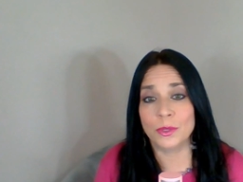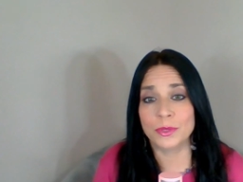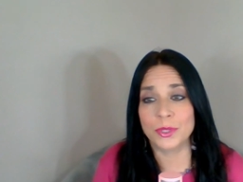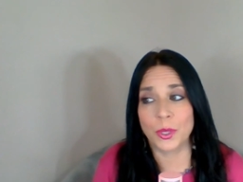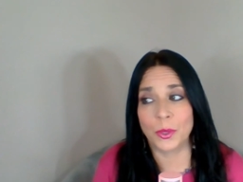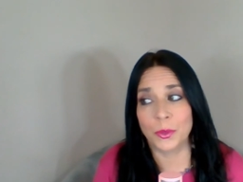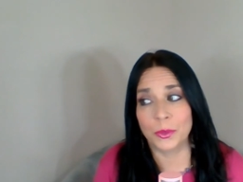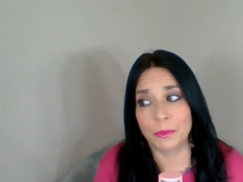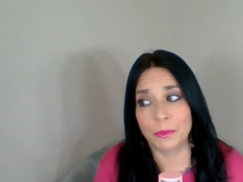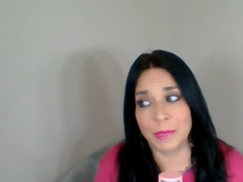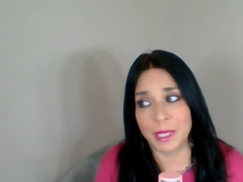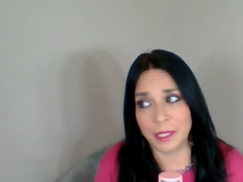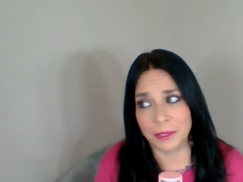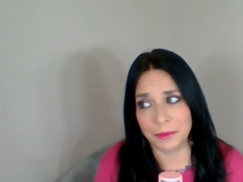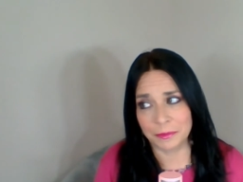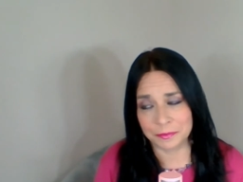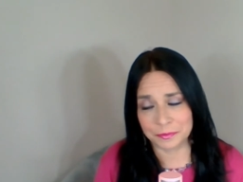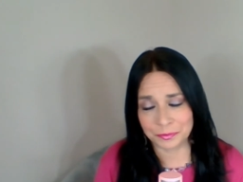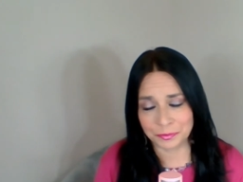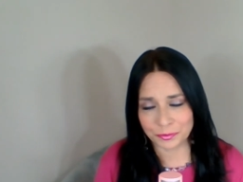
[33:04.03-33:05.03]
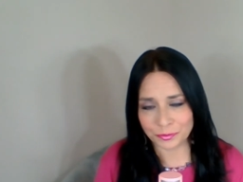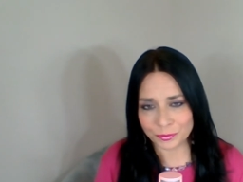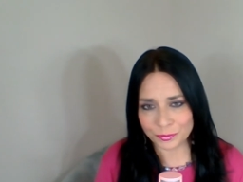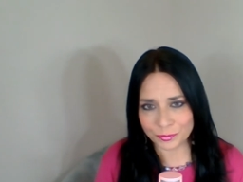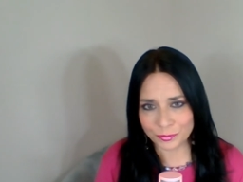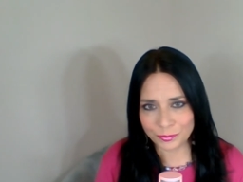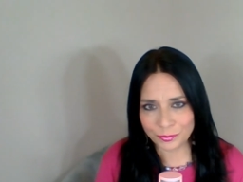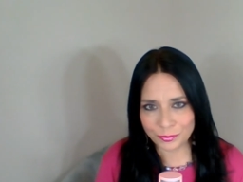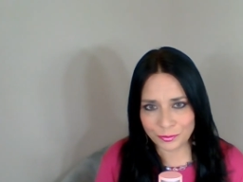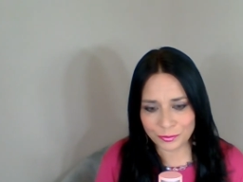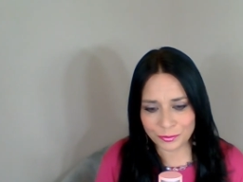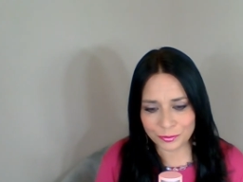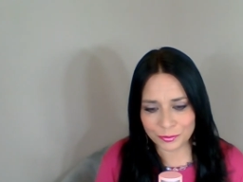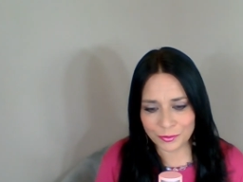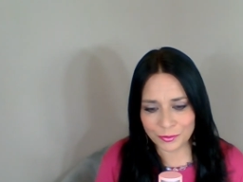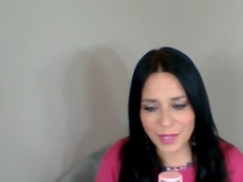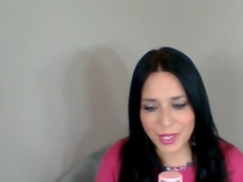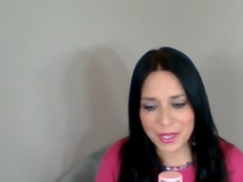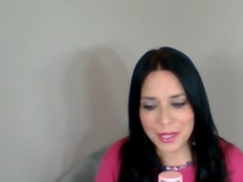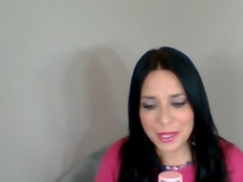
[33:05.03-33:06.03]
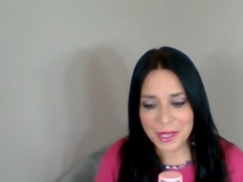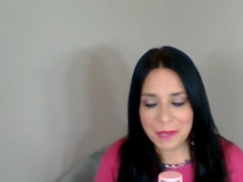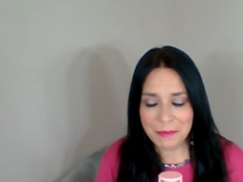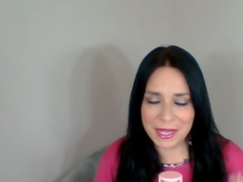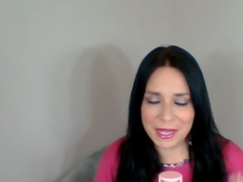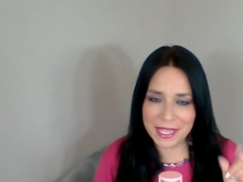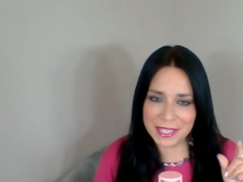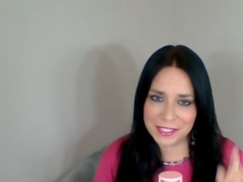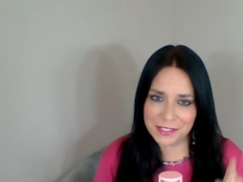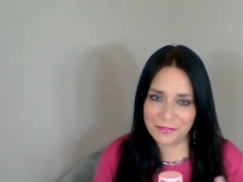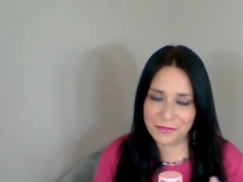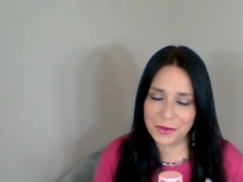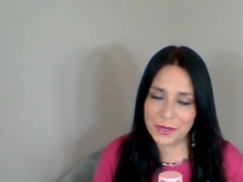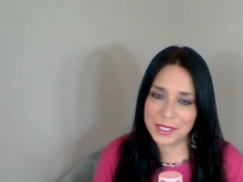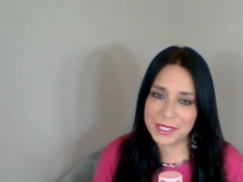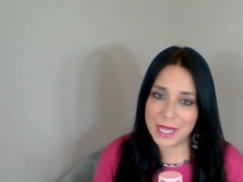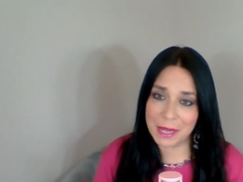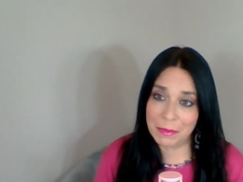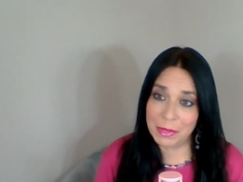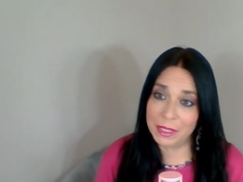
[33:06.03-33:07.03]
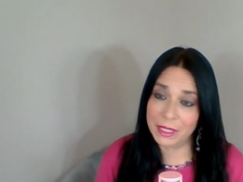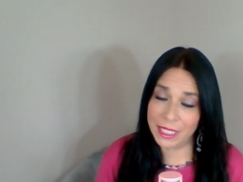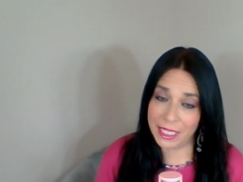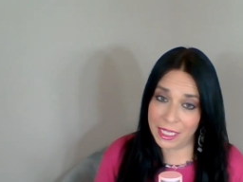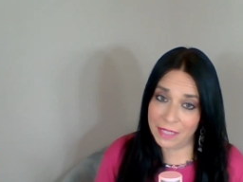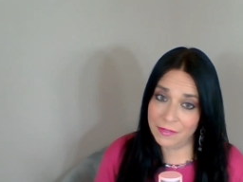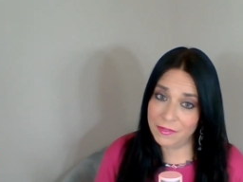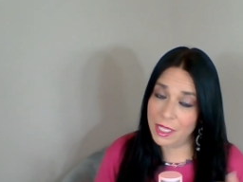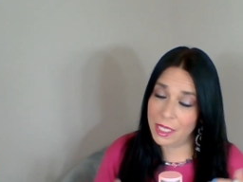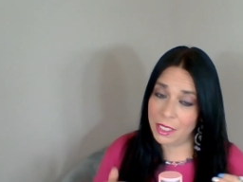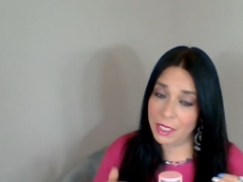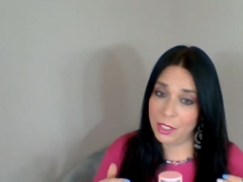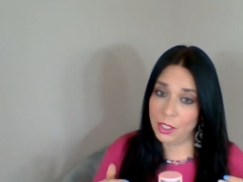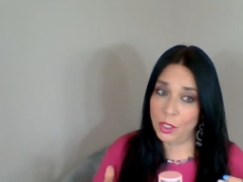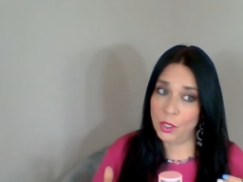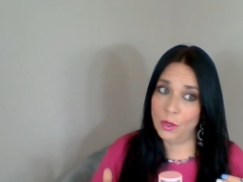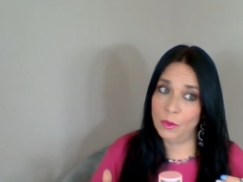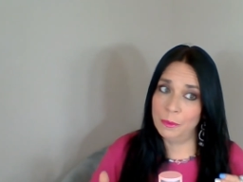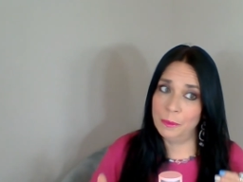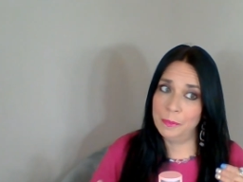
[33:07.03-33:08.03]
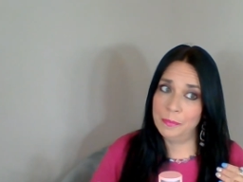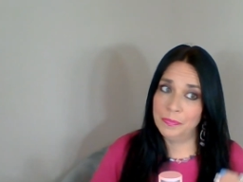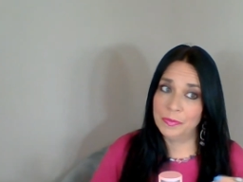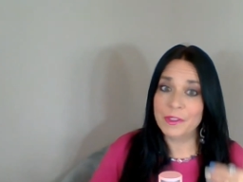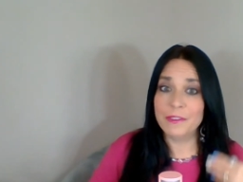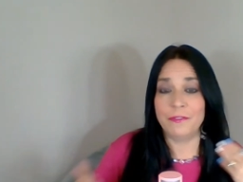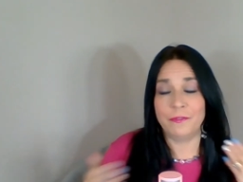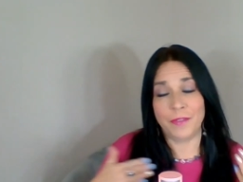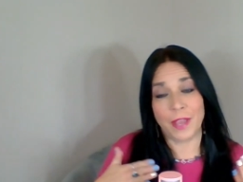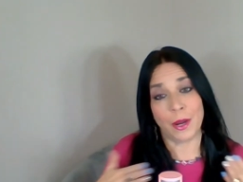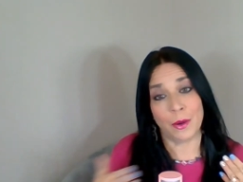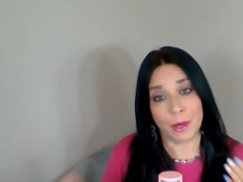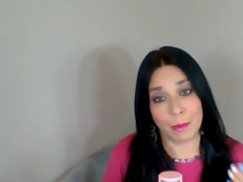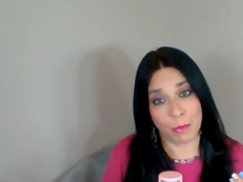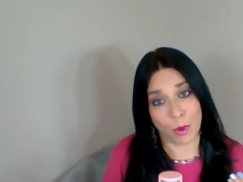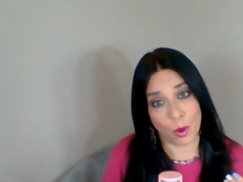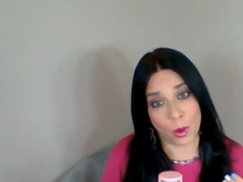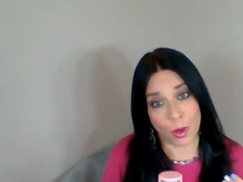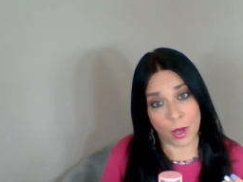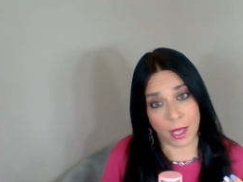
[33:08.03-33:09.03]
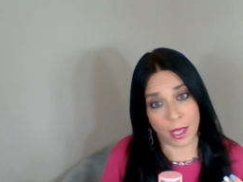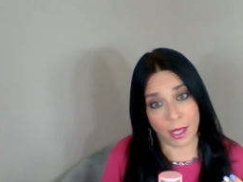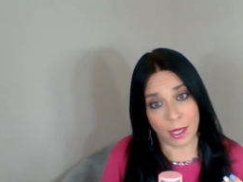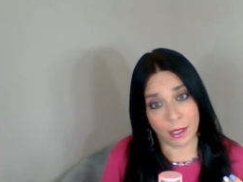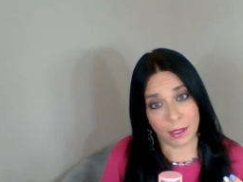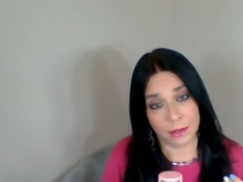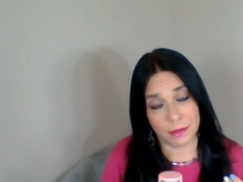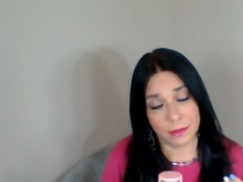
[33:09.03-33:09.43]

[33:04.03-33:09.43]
told me, because at first I believed that, Fairy Boy